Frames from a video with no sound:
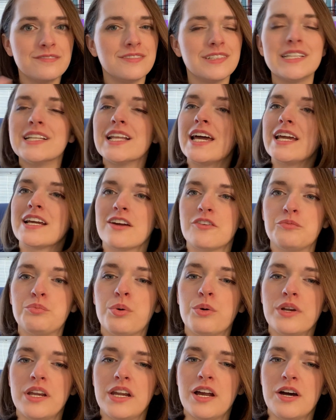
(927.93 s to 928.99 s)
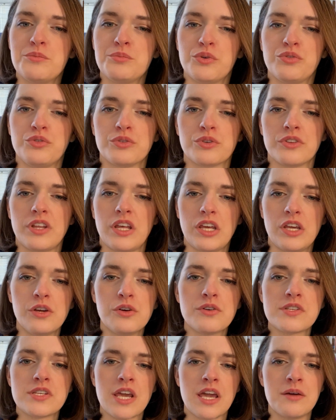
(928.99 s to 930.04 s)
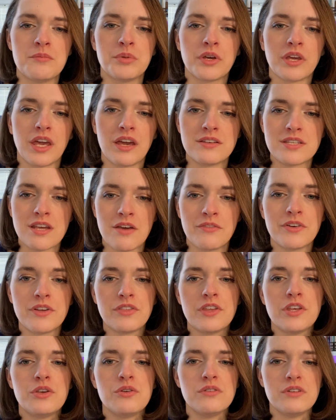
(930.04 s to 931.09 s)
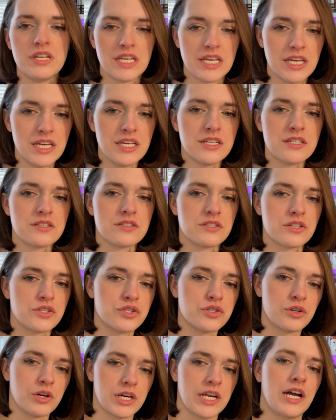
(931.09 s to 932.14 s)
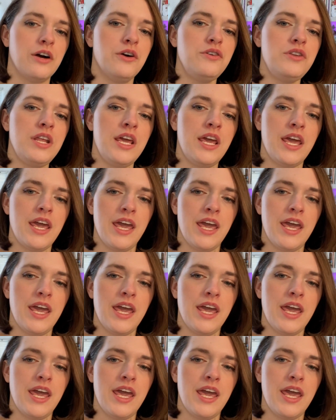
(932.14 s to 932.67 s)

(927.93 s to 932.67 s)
like I've pointed out before, the Hero's Handbook has everything you need to start out